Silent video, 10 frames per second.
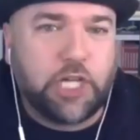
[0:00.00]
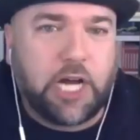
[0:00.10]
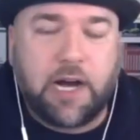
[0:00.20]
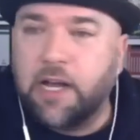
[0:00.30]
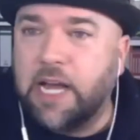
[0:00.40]

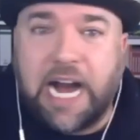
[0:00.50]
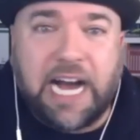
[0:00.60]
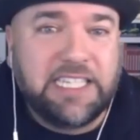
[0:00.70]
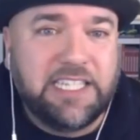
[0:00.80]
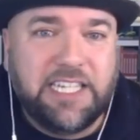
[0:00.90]
are
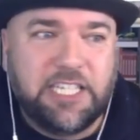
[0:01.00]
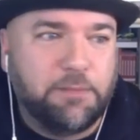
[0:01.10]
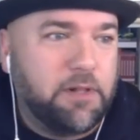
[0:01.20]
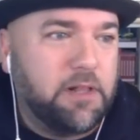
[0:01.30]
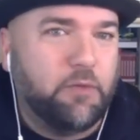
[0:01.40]
where
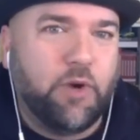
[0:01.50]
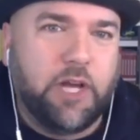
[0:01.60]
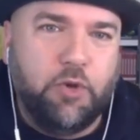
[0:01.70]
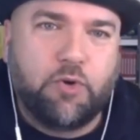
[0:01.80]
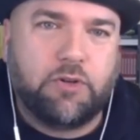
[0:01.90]

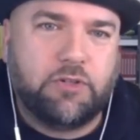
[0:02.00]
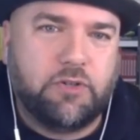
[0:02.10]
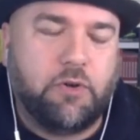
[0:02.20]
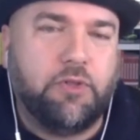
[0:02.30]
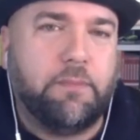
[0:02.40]
you
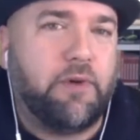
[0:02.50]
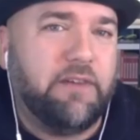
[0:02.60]
control the price.